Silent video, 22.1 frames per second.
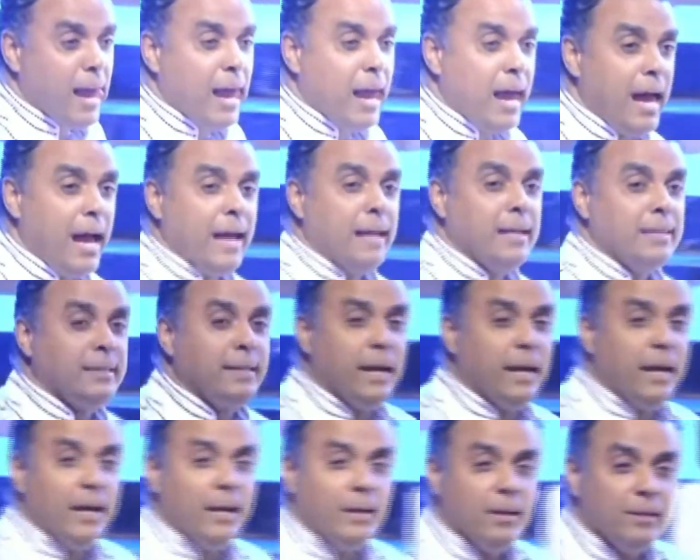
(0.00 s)
and
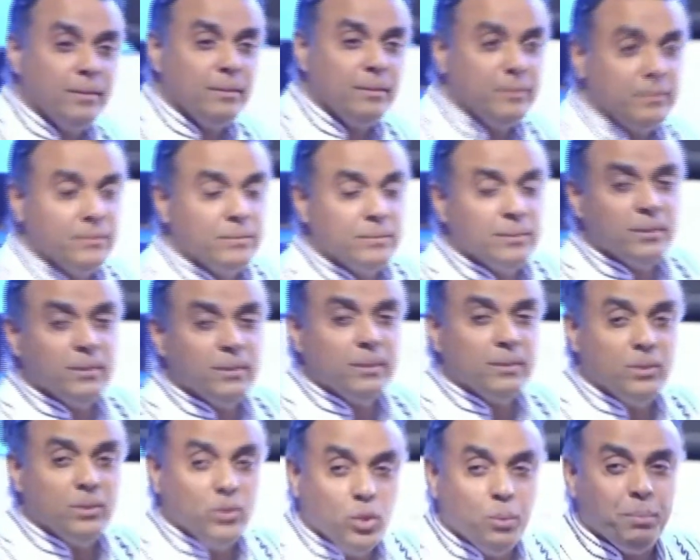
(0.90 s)

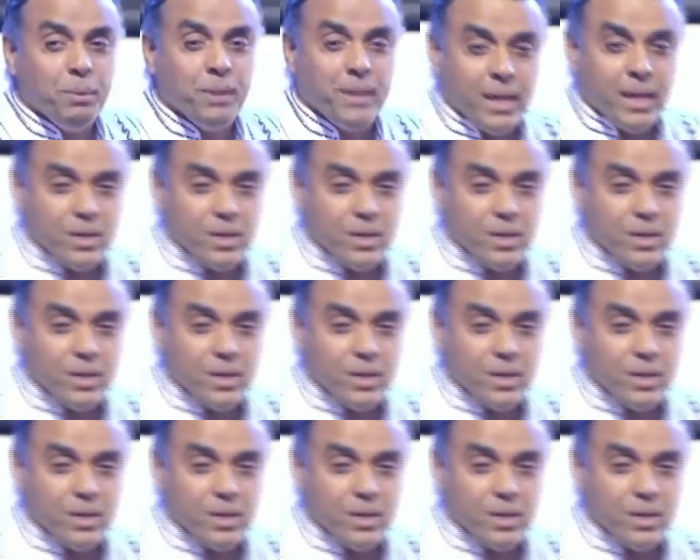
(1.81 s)
you'll be there